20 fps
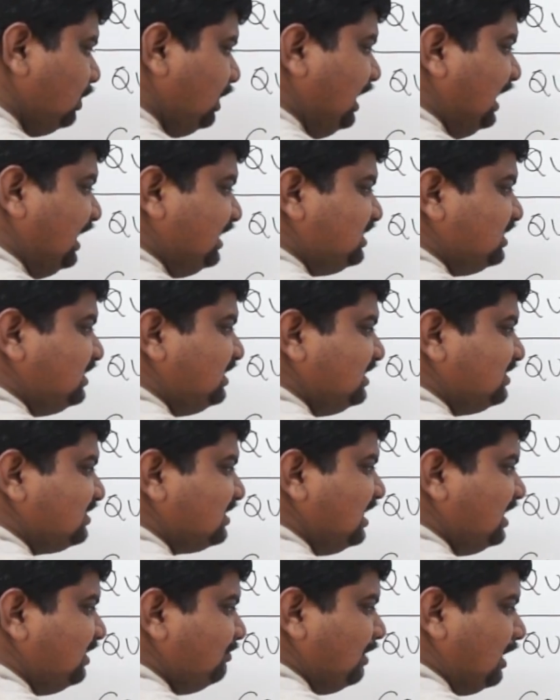Each
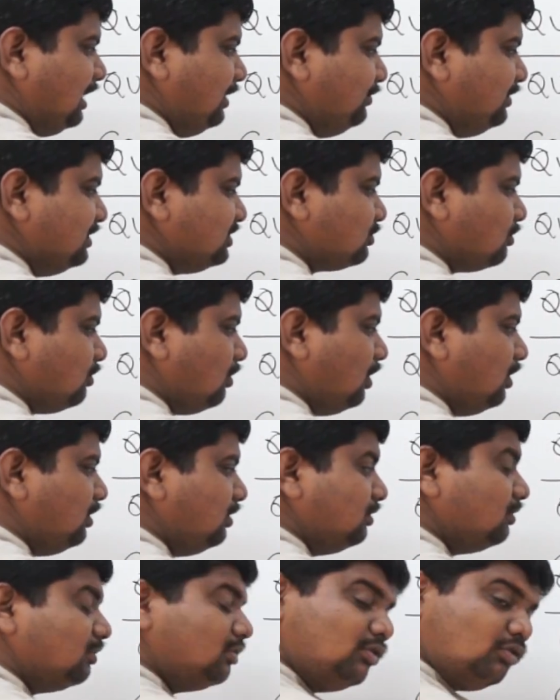discrete value is called
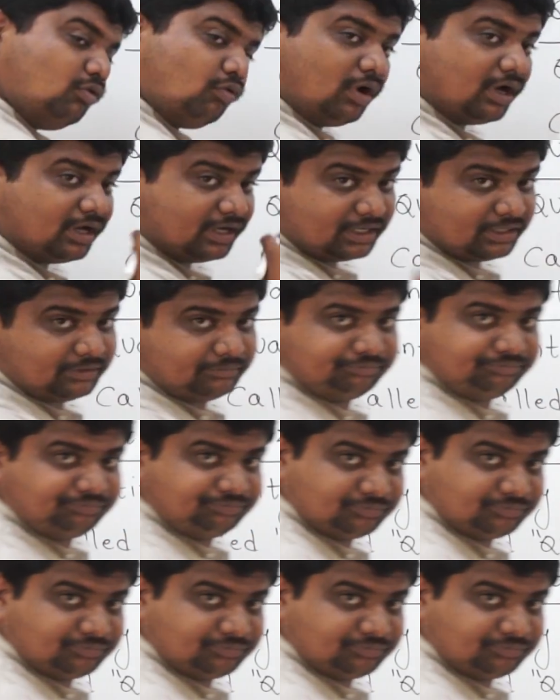quanta,